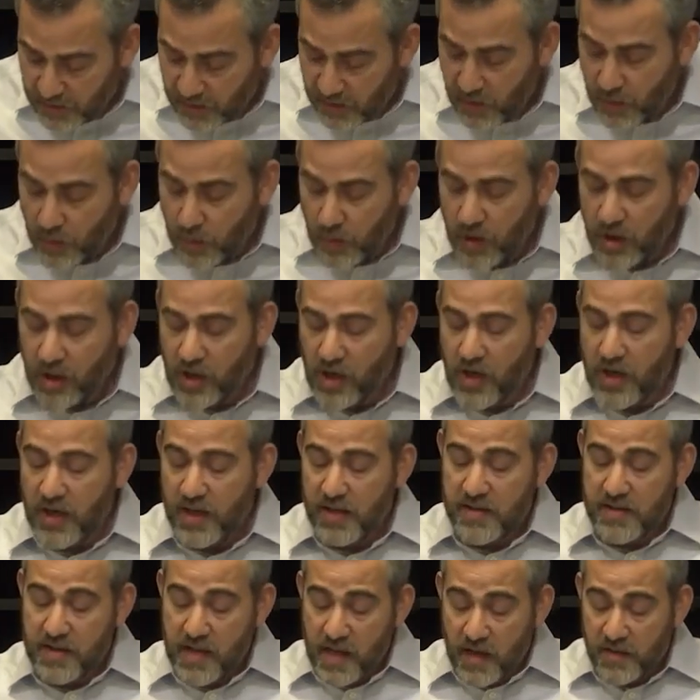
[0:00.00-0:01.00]
to work on
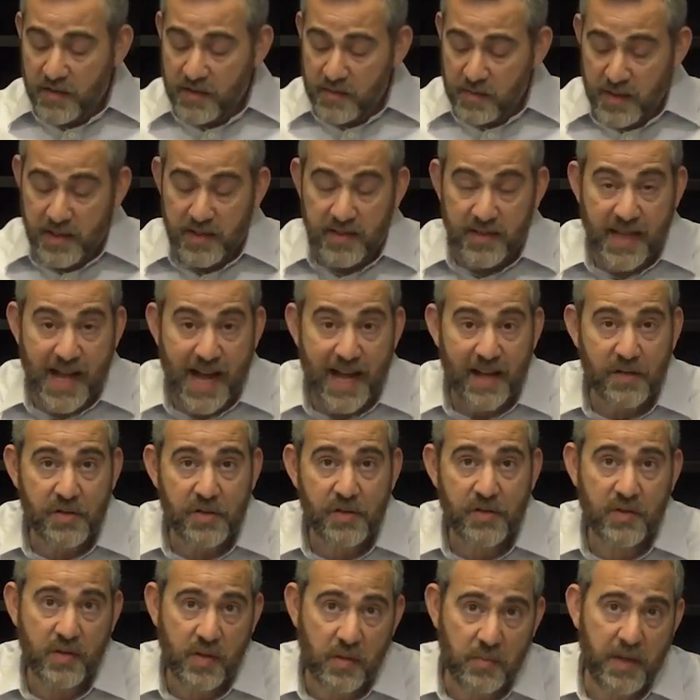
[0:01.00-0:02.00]
ourselves with
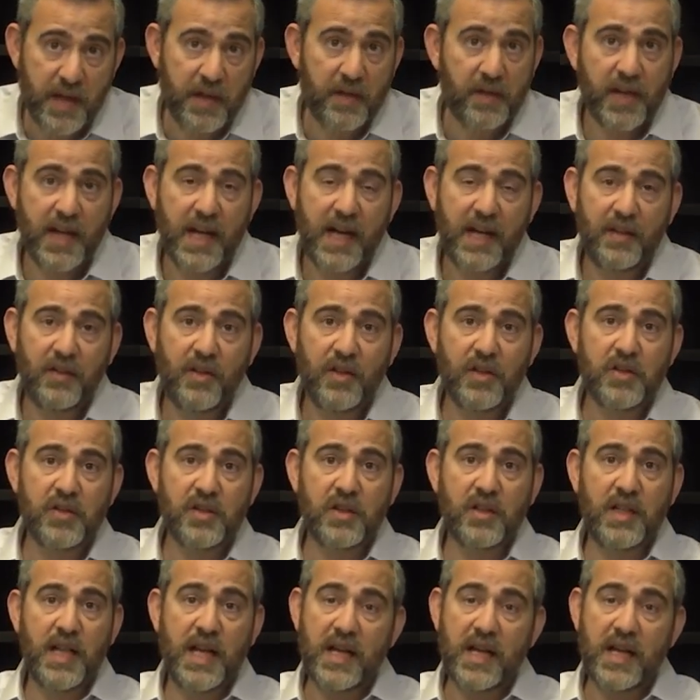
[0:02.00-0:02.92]
schachus keberi chadasha,